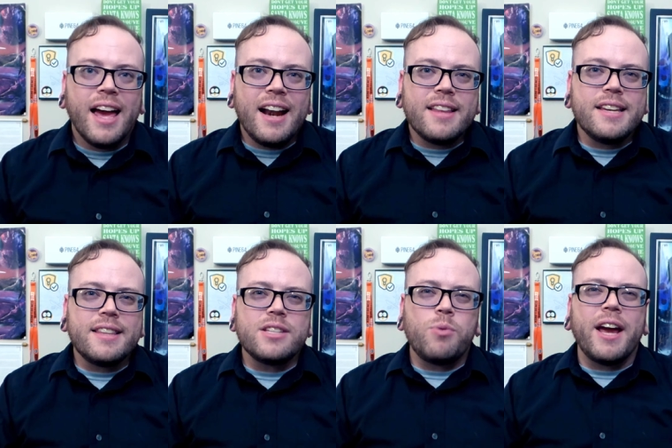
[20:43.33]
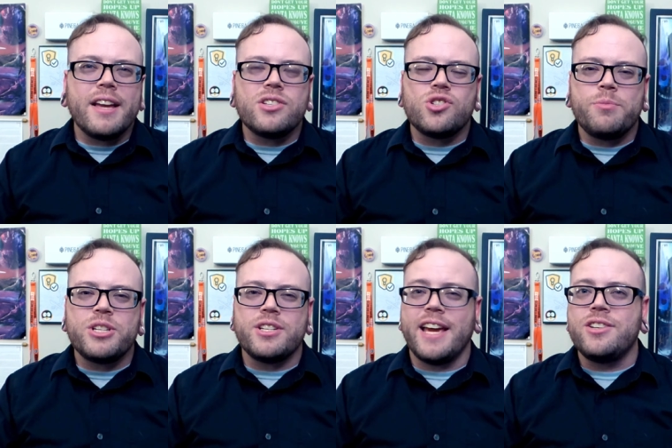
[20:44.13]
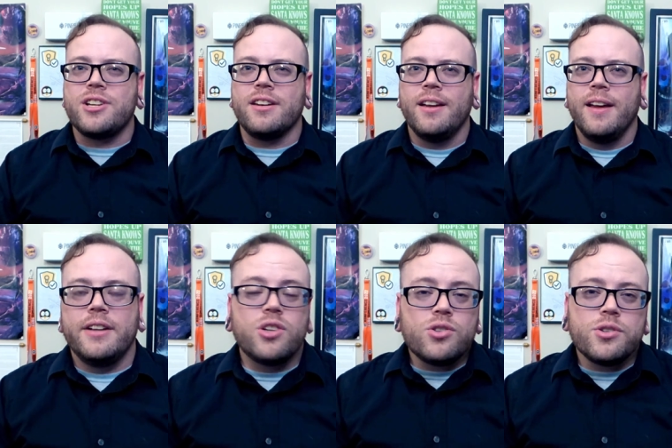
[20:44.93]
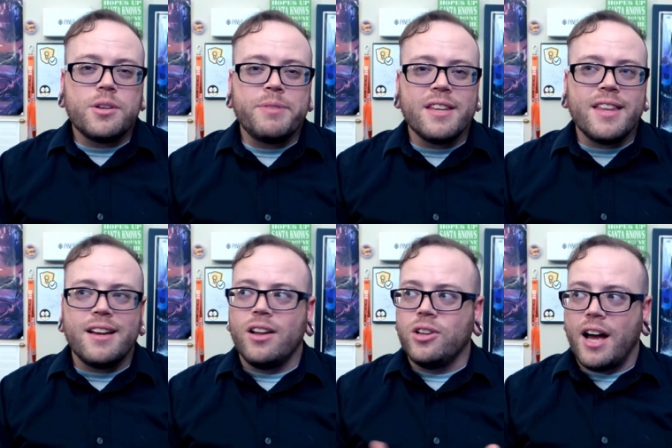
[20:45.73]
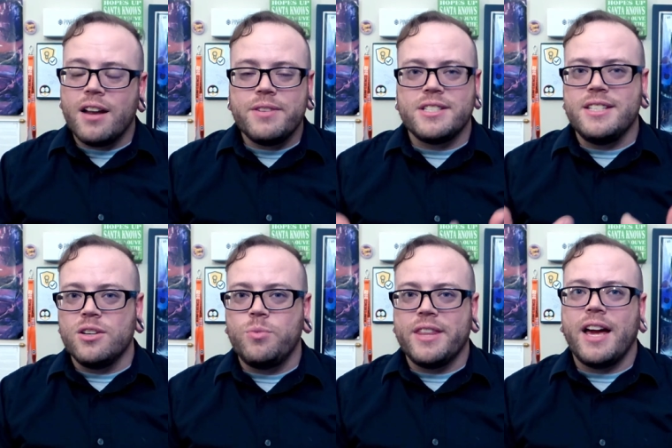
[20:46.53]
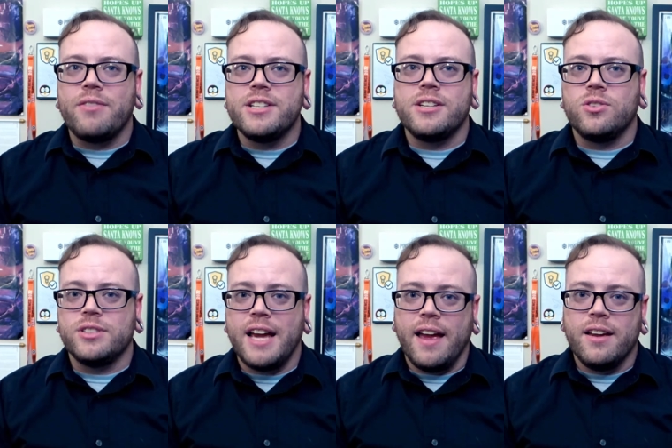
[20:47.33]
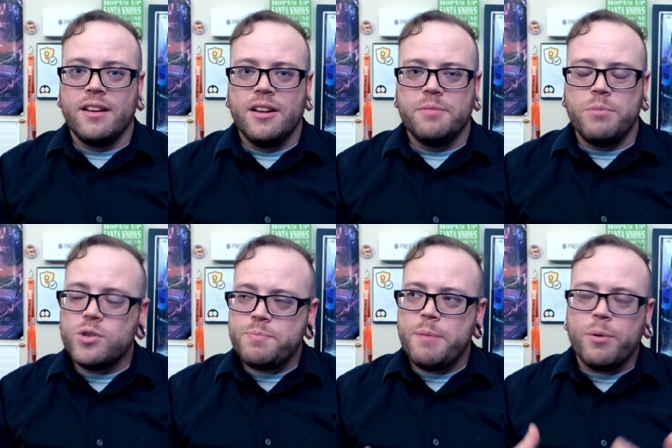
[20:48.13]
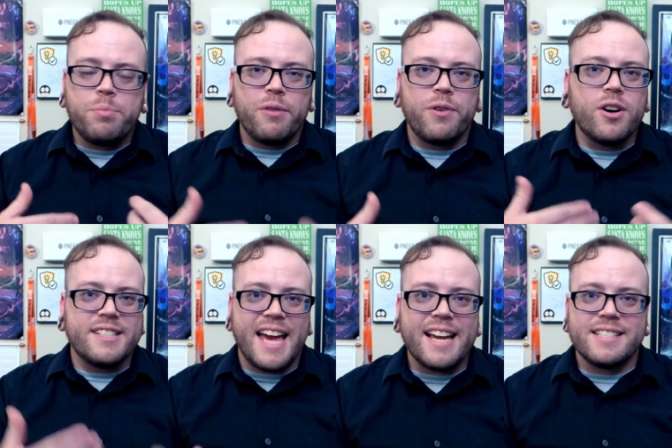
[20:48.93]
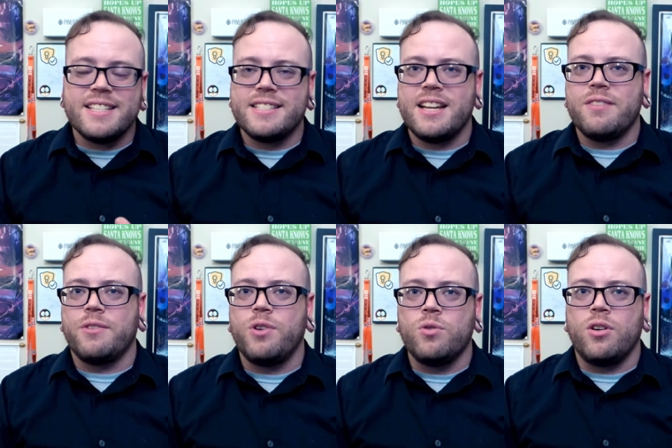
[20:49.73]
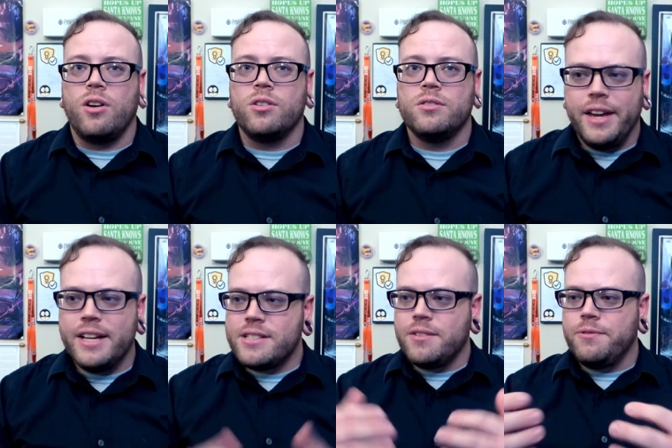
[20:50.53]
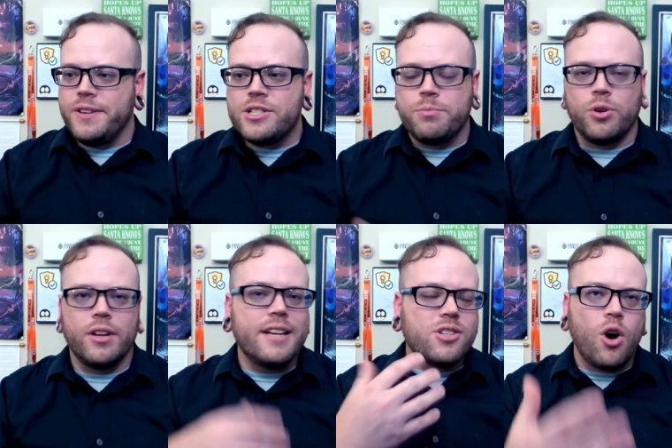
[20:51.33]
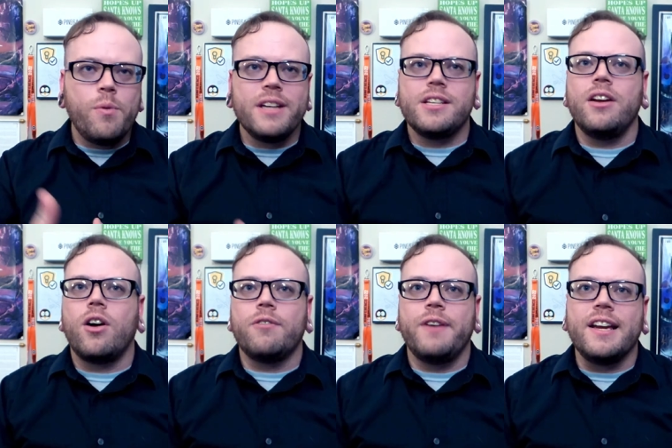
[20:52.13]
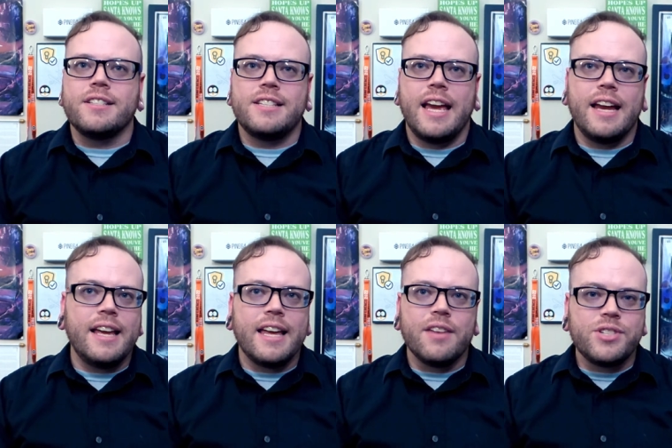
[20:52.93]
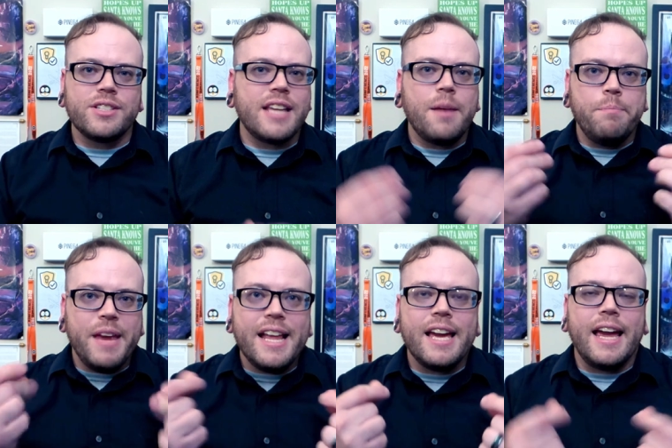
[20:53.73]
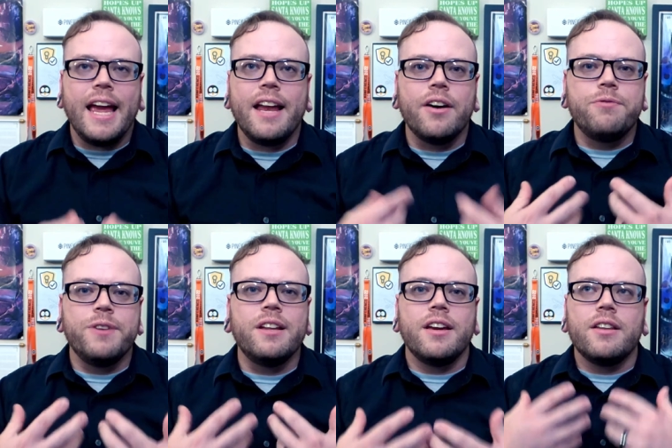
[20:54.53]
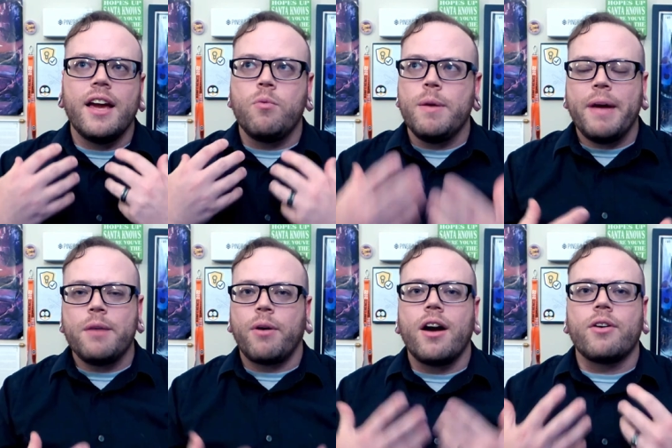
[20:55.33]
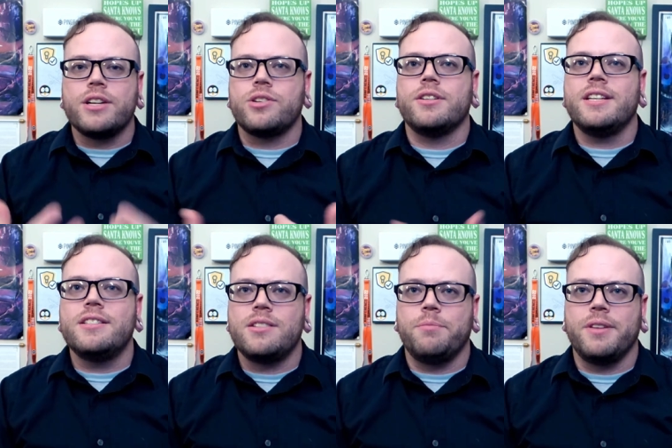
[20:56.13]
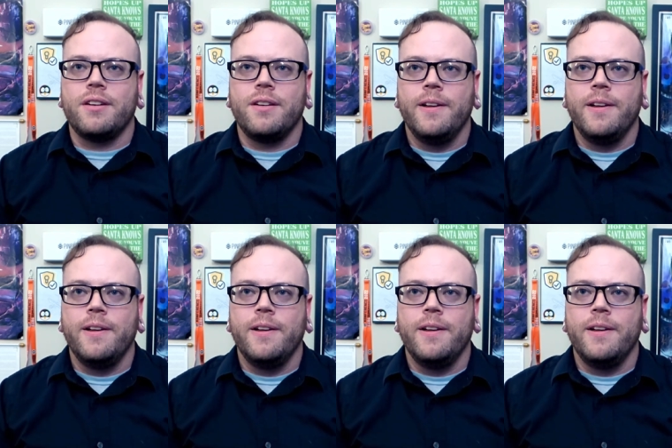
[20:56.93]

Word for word: And I think that's why it gets so much attention. It's also something that a lot of us deal with every single day. Most people prefer to text instead of a phone call. It's visible, it's always in our face, and it gives us that immediate hit of feeling like we made progress or did something.